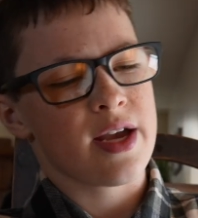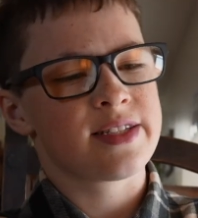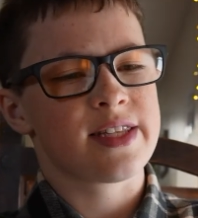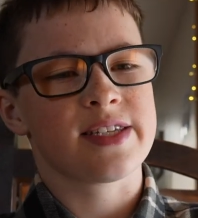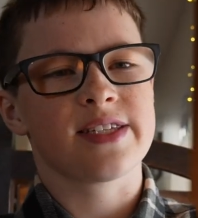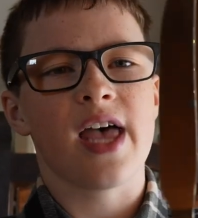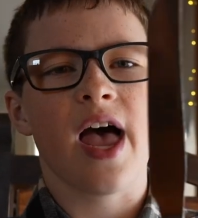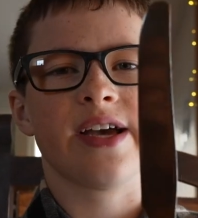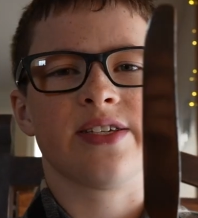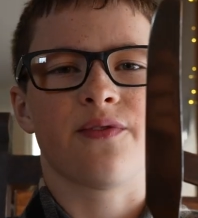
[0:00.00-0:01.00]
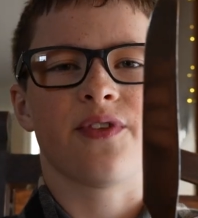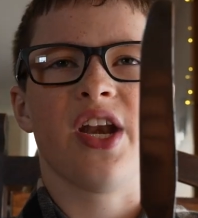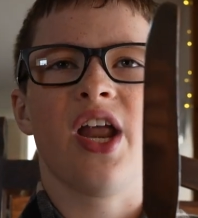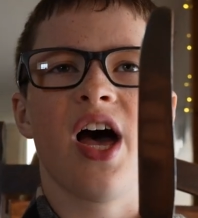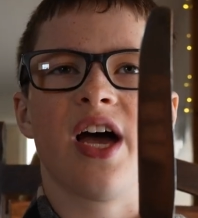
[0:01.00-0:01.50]
is the size of the
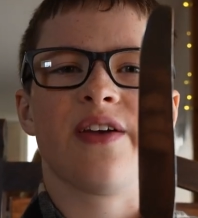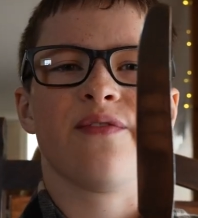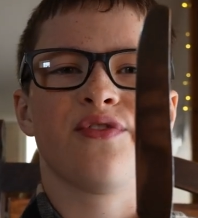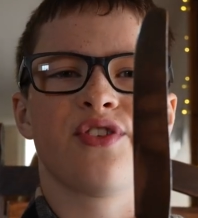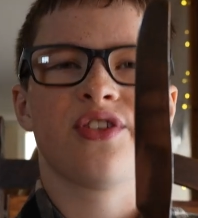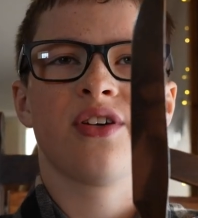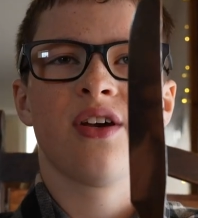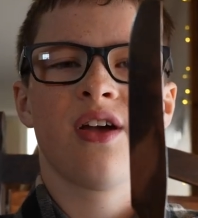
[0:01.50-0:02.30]
knives.